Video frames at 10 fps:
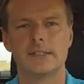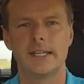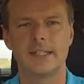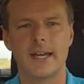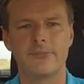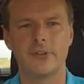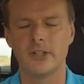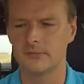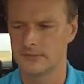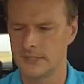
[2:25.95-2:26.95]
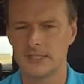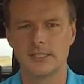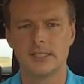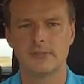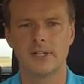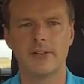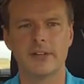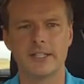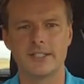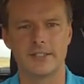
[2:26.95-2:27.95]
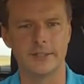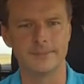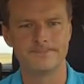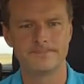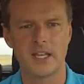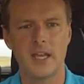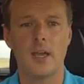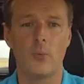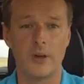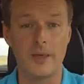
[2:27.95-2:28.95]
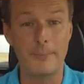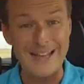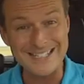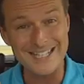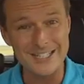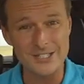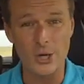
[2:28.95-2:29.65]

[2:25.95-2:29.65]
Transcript: Take that for whatever it is to you. One of the best things,